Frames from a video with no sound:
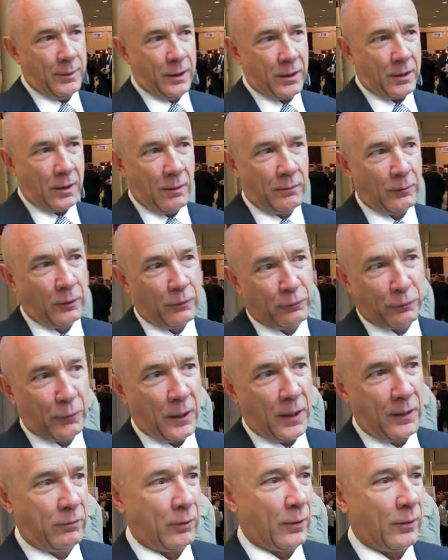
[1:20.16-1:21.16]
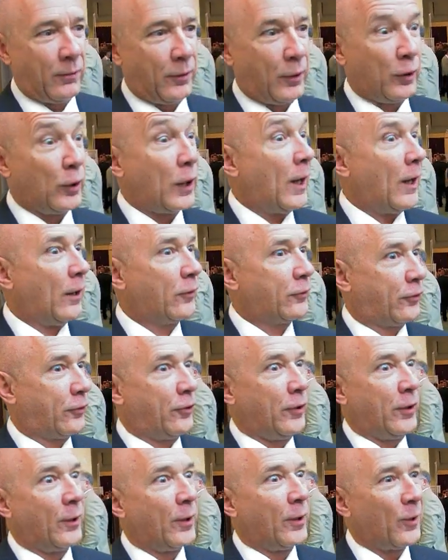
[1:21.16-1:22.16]
of become the flavor of the
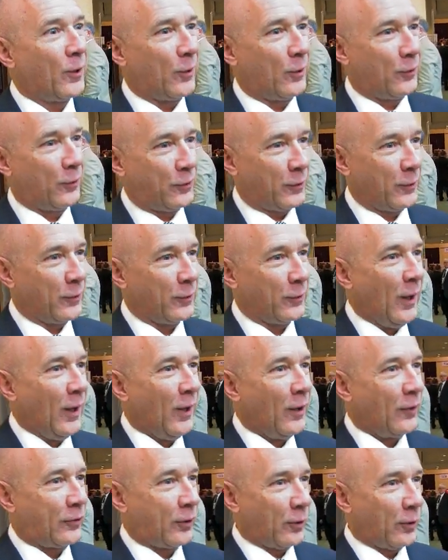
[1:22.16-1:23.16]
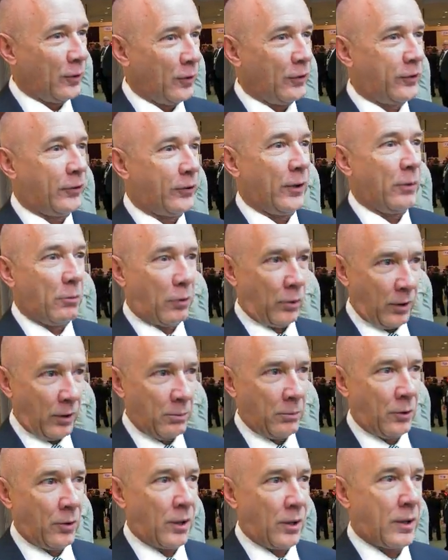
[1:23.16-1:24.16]
last year or two. So you see more
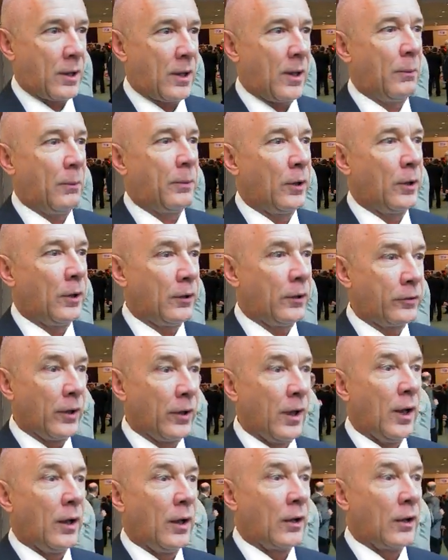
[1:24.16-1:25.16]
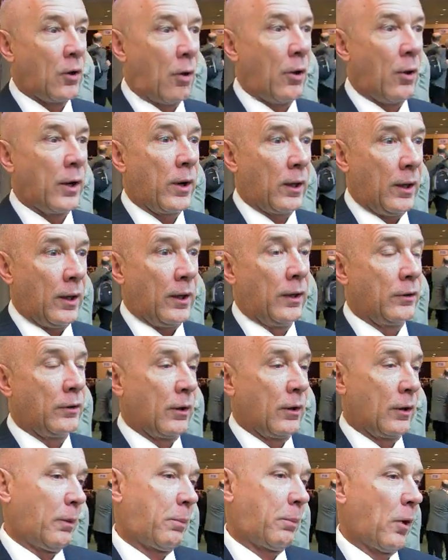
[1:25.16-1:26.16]
and more companies going
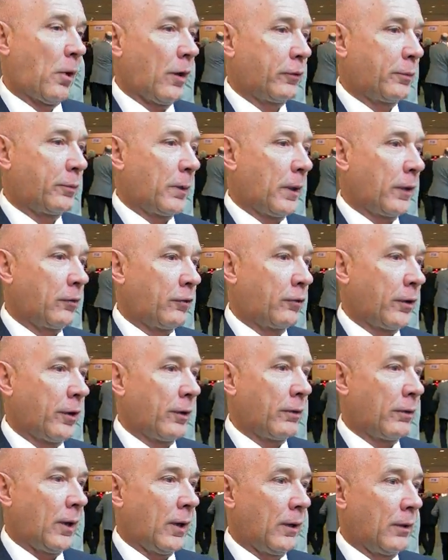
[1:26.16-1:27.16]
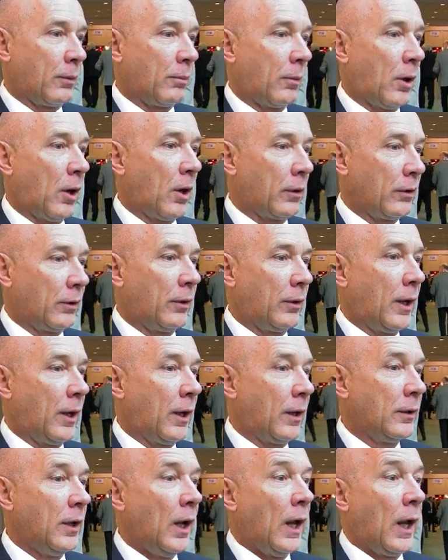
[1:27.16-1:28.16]
into the prospect generator model
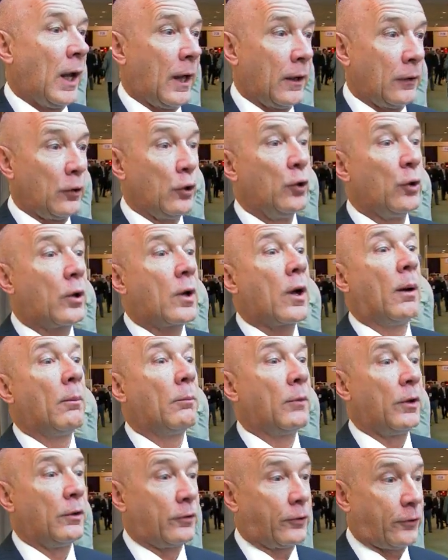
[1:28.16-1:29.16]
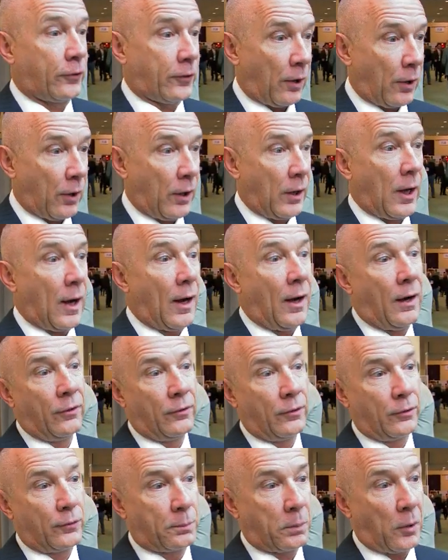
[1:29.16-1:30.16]
and, and new companies starting out
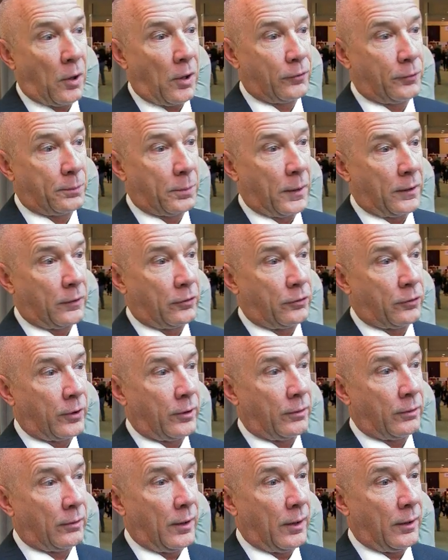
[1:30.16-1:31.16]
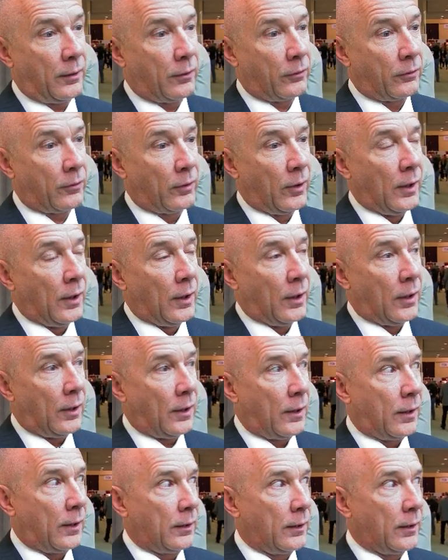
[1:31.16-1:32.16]
as prospect generators.
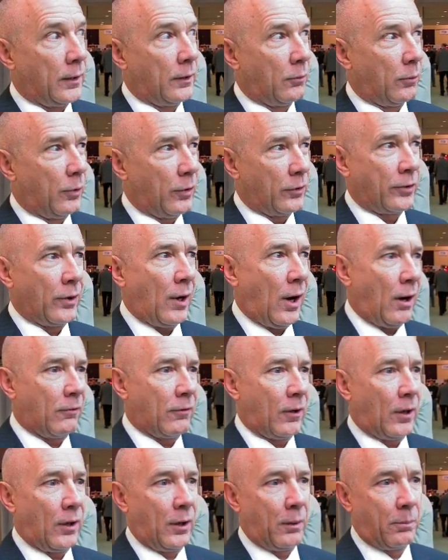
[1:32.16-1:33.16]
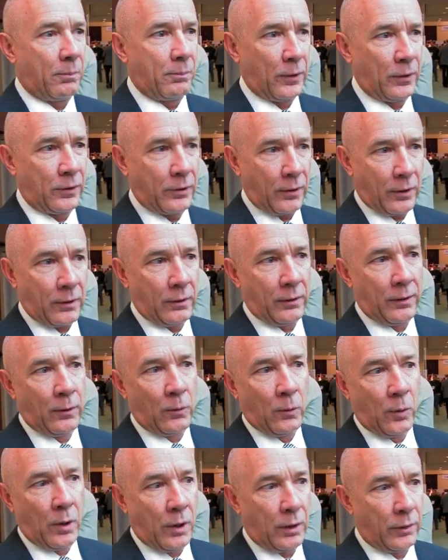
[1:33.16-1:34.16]
Uh, it was not very particularly
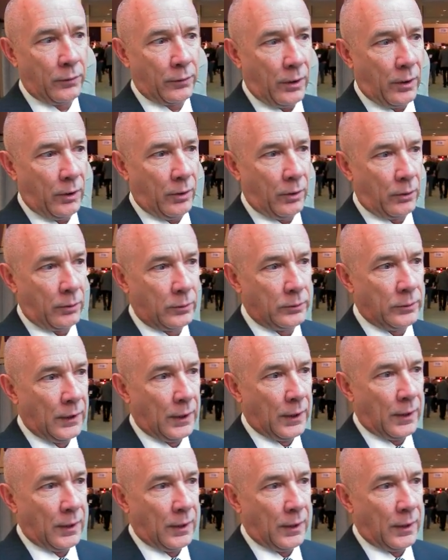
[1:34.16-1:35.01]
well known,